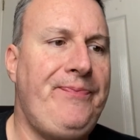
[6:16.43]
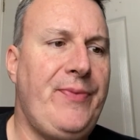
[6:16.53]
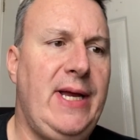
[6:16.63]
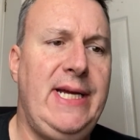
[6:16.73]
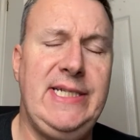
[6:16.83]

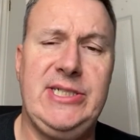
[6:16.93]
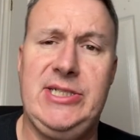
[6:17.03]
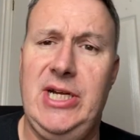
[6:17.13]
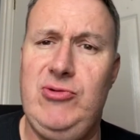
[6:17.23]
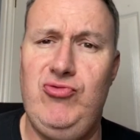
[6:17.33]

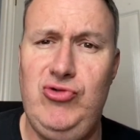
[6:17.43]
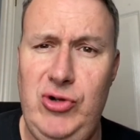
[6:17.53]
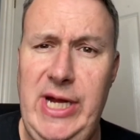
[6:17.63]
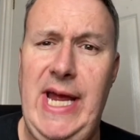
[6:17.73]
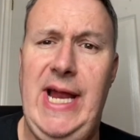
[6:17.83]
It's
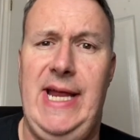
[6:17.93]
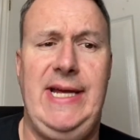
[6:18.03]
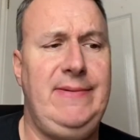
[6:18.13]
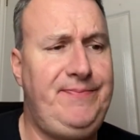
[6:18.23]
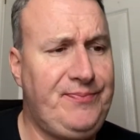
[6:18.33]

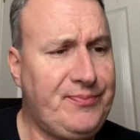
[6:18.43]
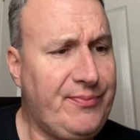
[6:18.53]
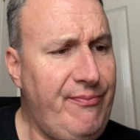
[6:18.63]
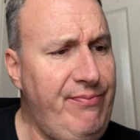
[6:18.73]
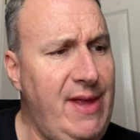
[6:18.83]
really,
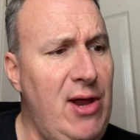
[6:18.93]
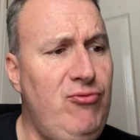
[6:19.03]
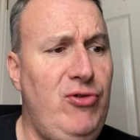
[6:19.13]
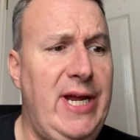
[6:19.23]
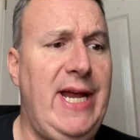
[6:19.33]

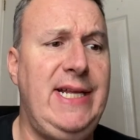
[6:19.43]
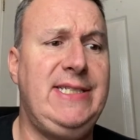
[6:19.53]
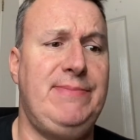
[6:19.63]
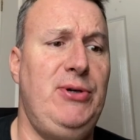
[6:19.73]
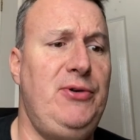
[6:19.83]
really
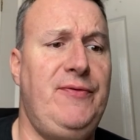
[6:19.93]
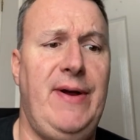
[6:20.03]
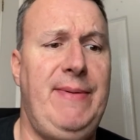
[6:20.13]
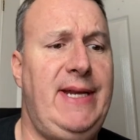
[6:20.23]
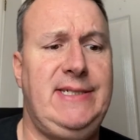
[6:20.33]
smooth.
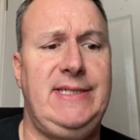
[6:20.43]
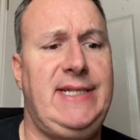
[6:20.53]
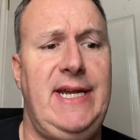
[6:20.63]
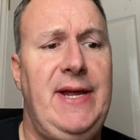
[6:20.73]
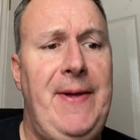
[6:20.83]
I mean, as I
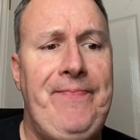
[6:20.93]
said,